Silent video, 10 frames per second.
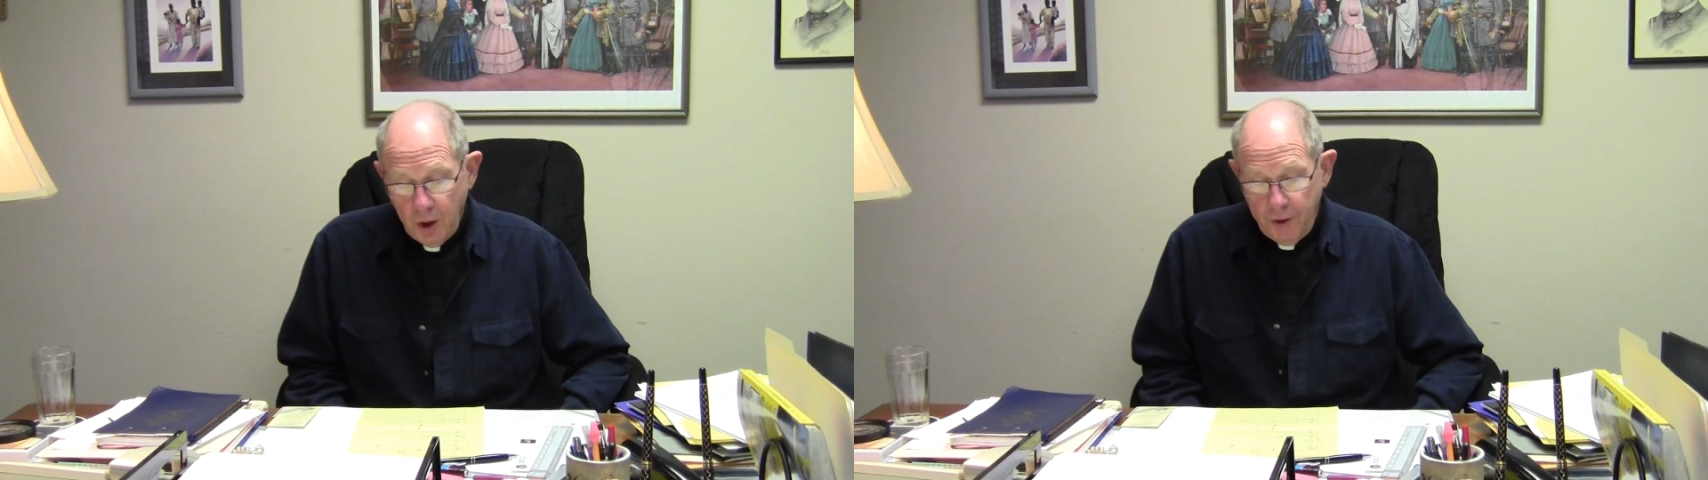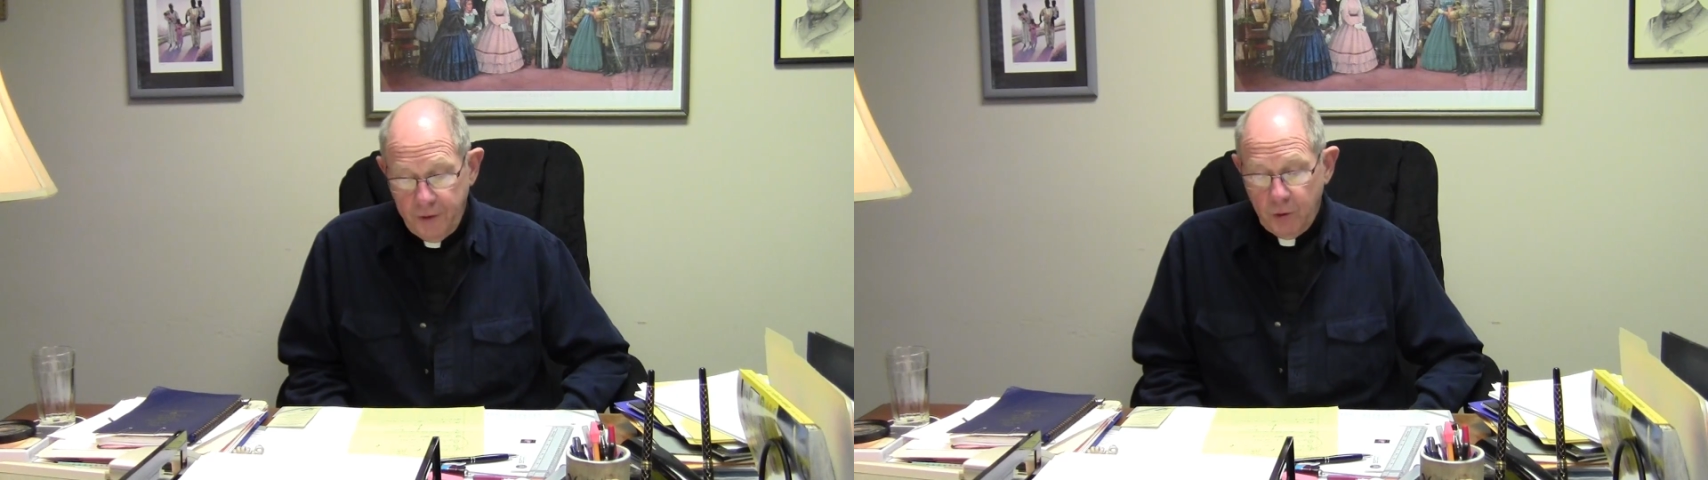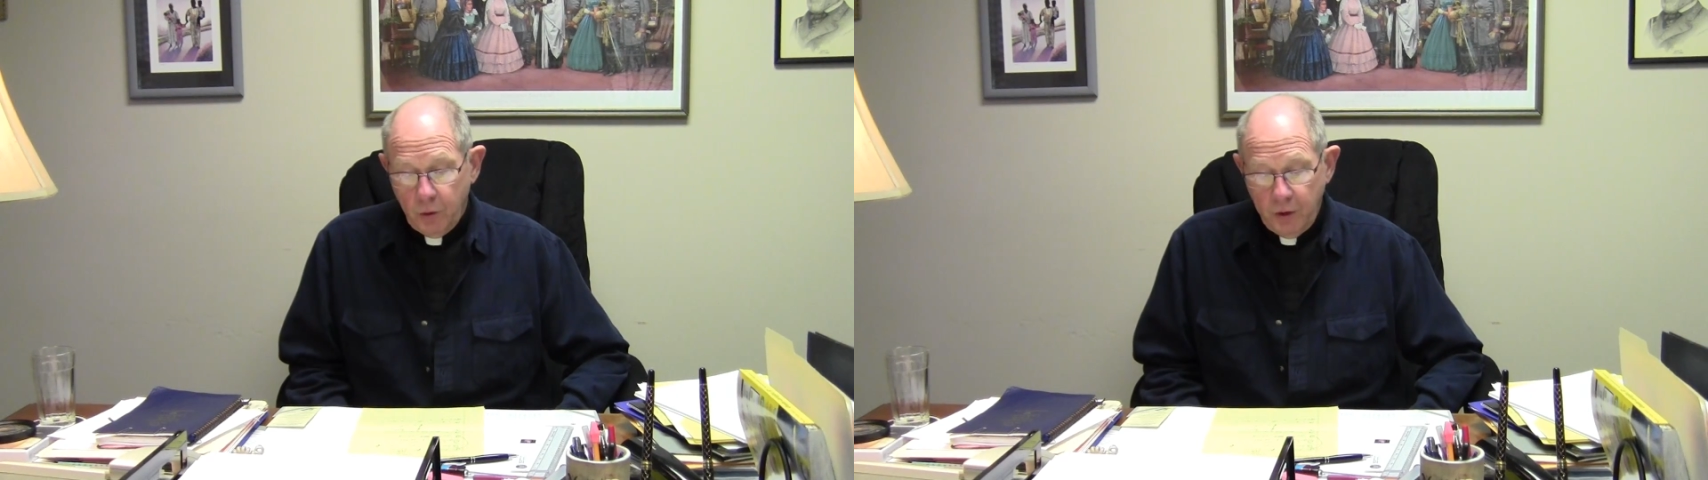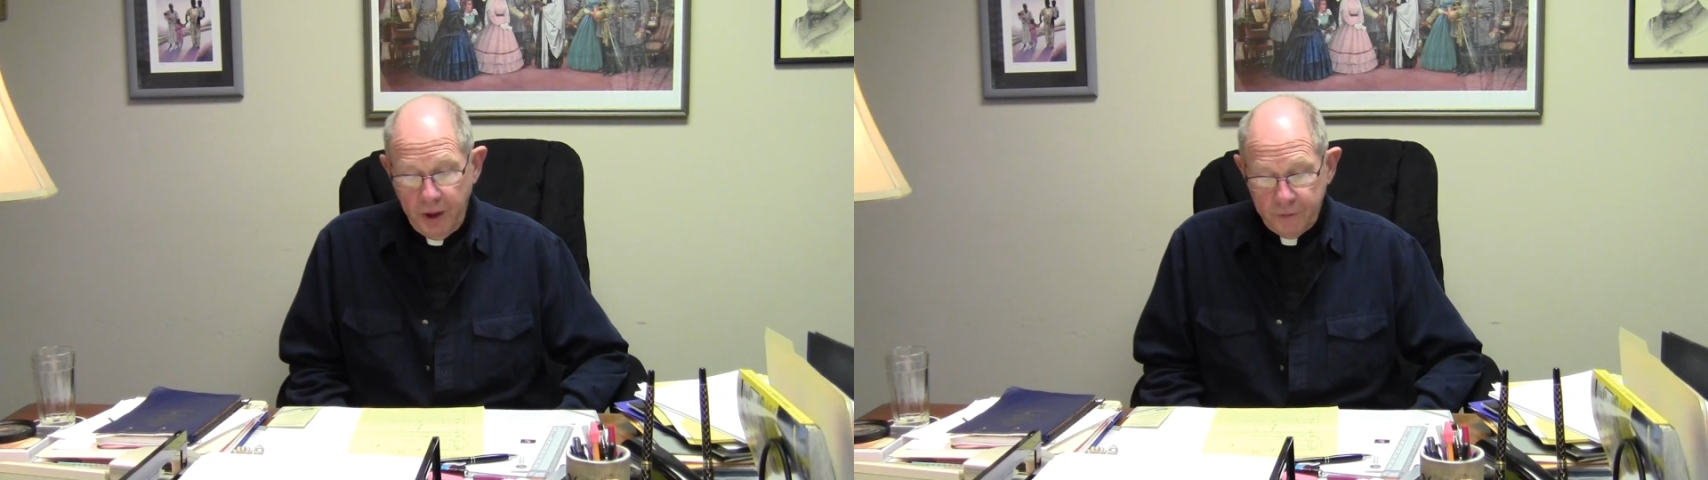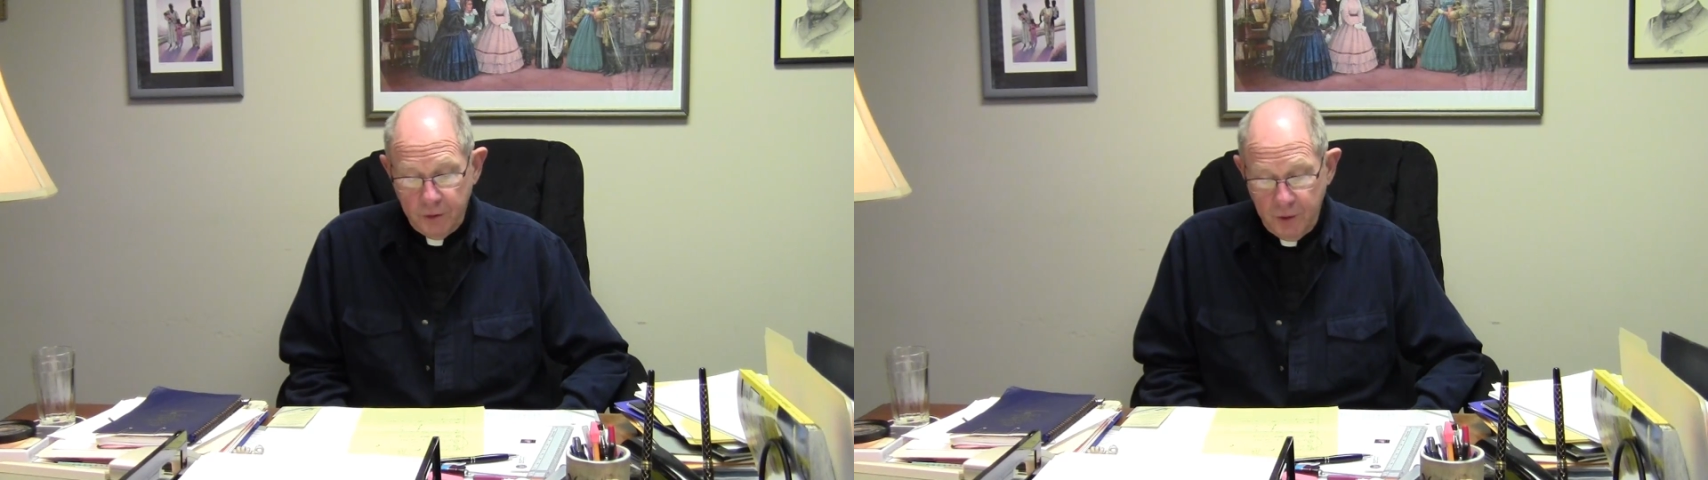I think we'll
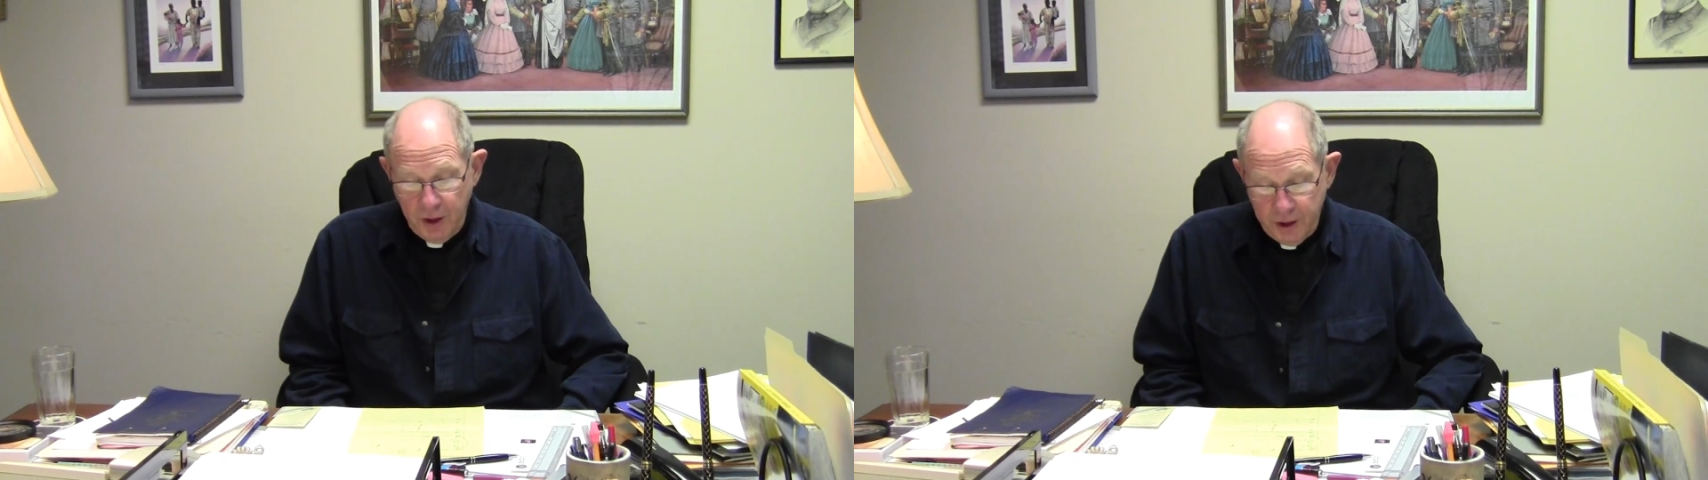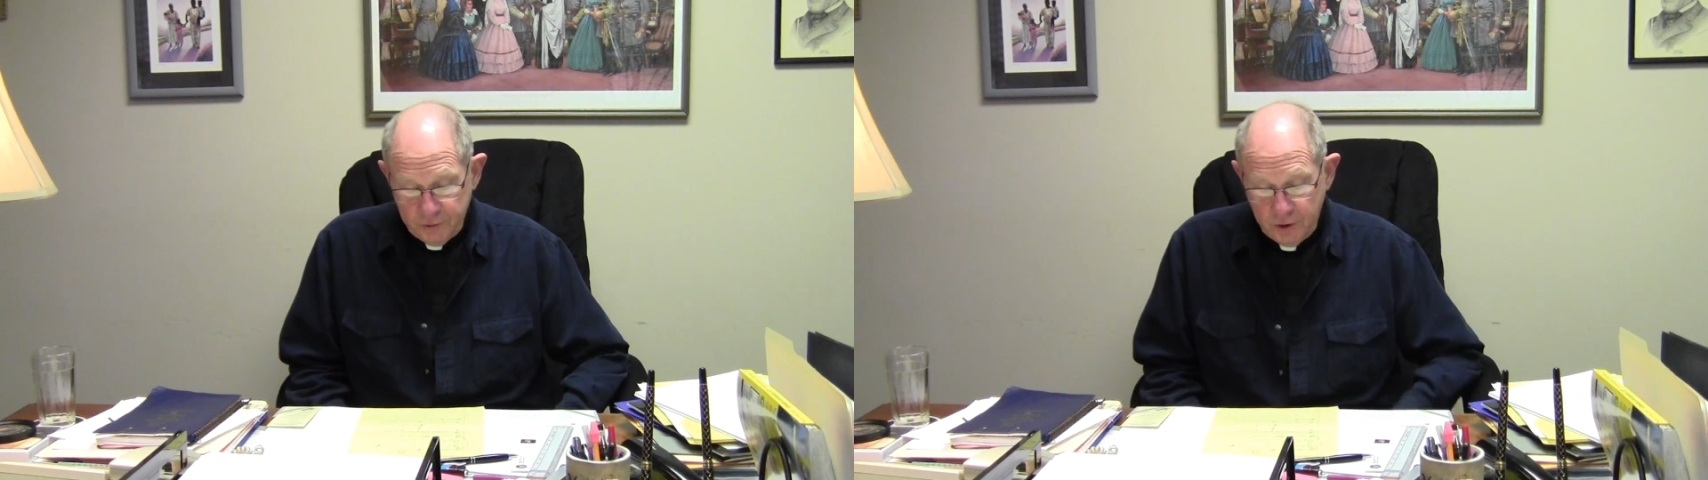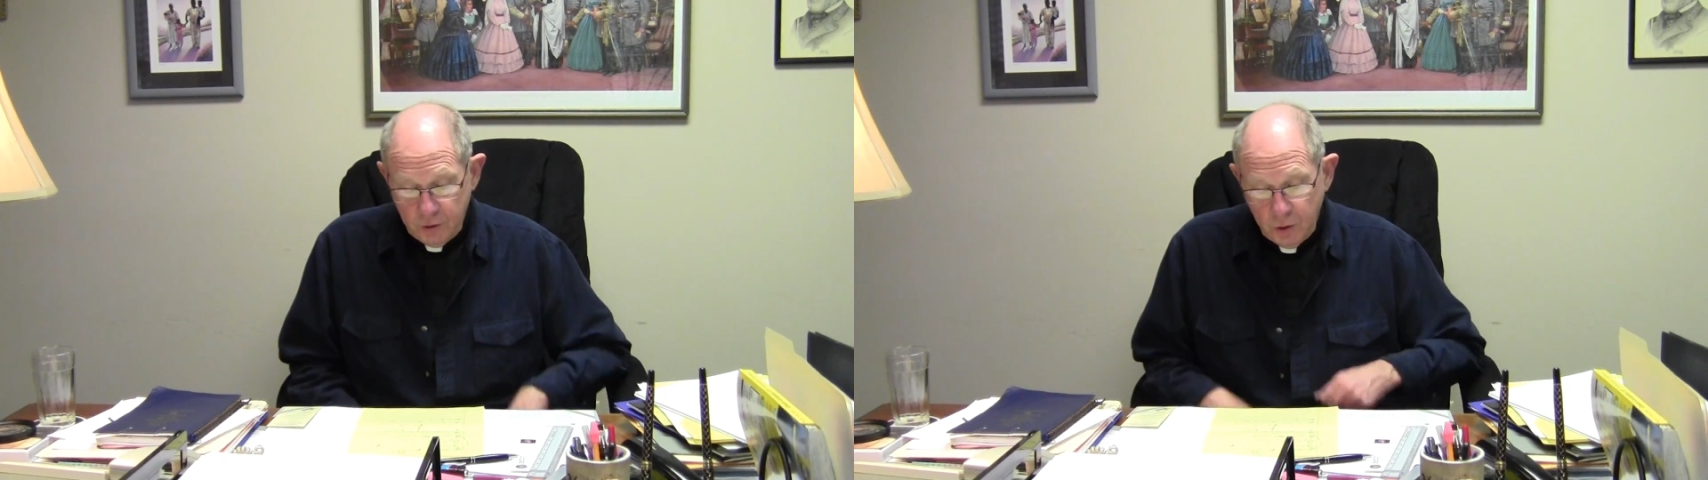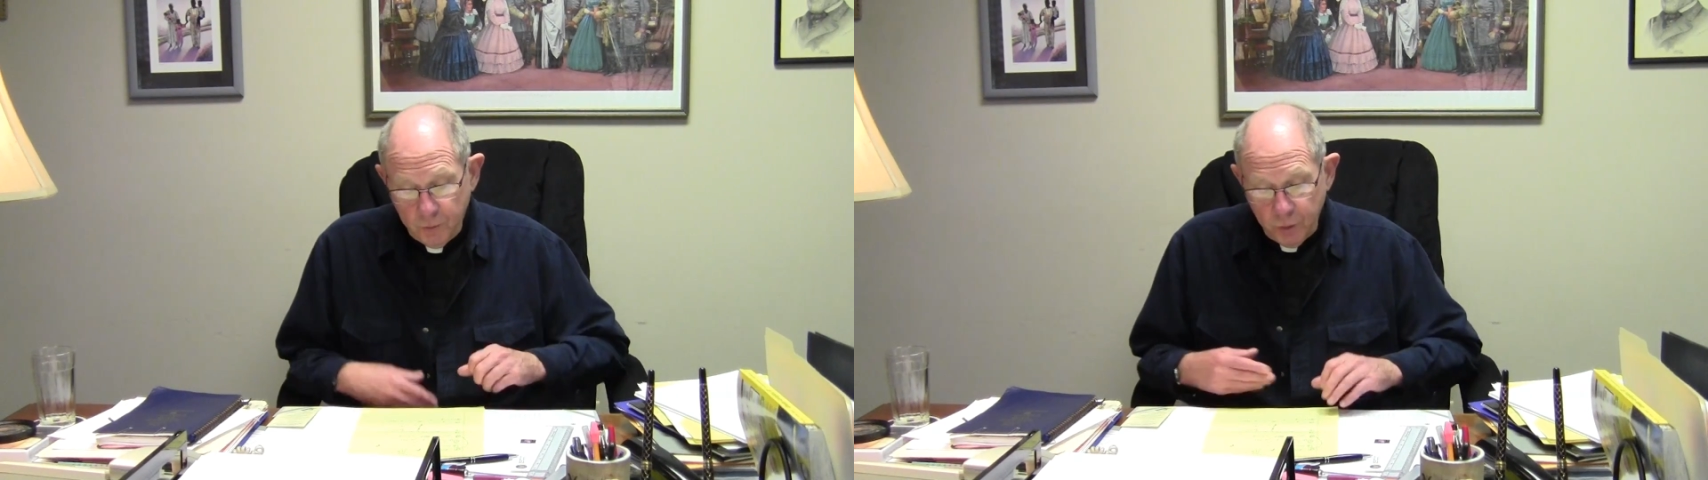have to be asking,